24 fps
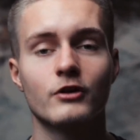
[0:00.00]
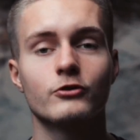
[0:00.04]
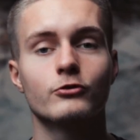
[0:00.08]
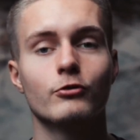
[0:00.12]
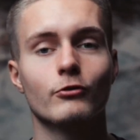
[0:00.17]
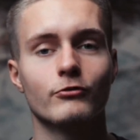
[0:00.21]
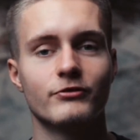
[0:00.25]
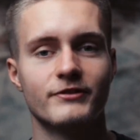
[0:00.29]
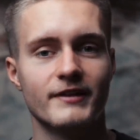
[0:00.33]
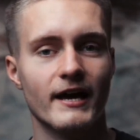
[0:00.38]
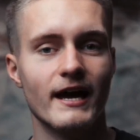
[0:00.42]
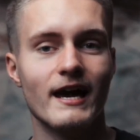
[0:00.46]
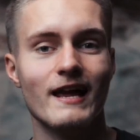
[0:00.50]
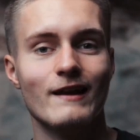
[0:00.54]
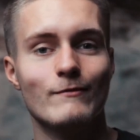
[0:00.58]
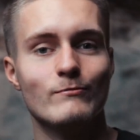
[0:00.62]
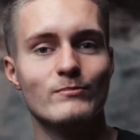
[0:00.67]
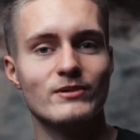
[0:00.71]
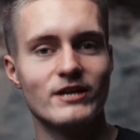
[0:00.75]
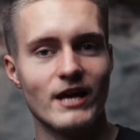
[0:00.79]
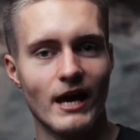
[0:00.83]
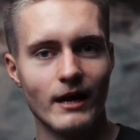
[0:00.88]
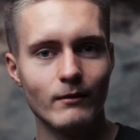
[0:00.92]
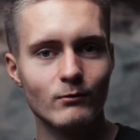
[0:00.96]
to
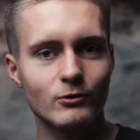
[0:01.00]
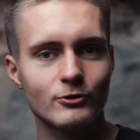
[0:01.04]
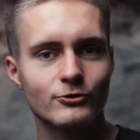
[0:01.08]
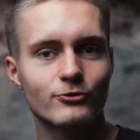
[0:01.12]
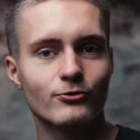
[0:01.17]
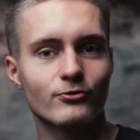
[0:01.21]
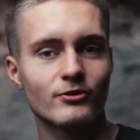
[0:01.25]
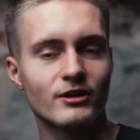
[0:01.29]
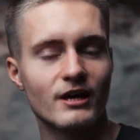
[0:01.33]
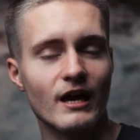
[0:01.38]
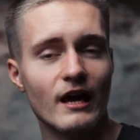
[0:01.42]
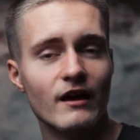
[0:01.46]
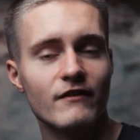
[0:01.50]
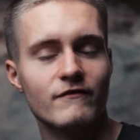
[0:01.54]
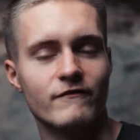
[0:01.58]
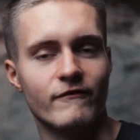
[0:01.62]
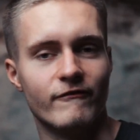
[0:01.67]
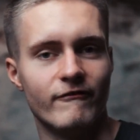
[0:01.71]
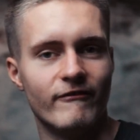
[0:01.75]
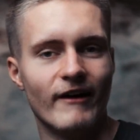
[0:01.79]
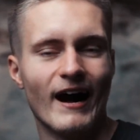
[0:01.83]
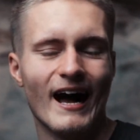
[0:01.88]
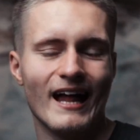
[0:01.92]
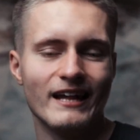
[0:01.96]
then be able to give
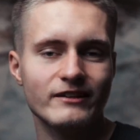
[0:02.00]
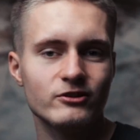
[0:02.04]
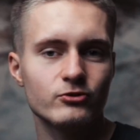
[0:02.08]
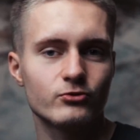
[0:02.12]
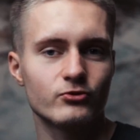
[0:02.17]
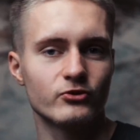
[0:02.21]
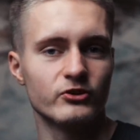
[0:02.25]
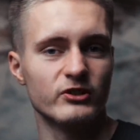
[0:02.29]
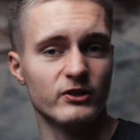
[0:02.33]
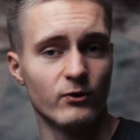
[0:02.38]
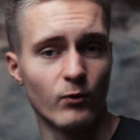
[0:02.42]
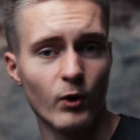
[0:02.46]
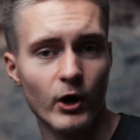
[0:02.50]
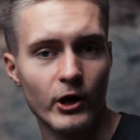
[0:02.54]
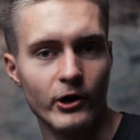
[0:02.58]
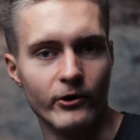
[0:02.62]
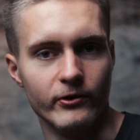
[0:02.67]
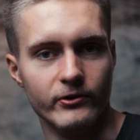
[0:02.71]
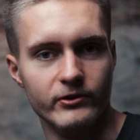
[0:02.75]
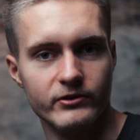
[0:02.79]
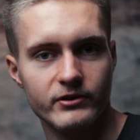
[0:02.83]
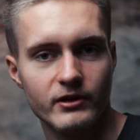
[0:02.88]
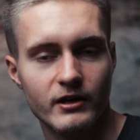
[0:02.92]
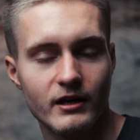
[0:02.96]
value to the
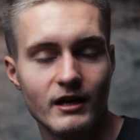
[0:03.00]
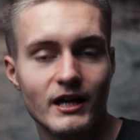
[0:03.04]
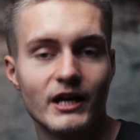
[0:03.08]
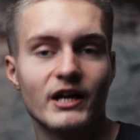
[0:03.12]
world.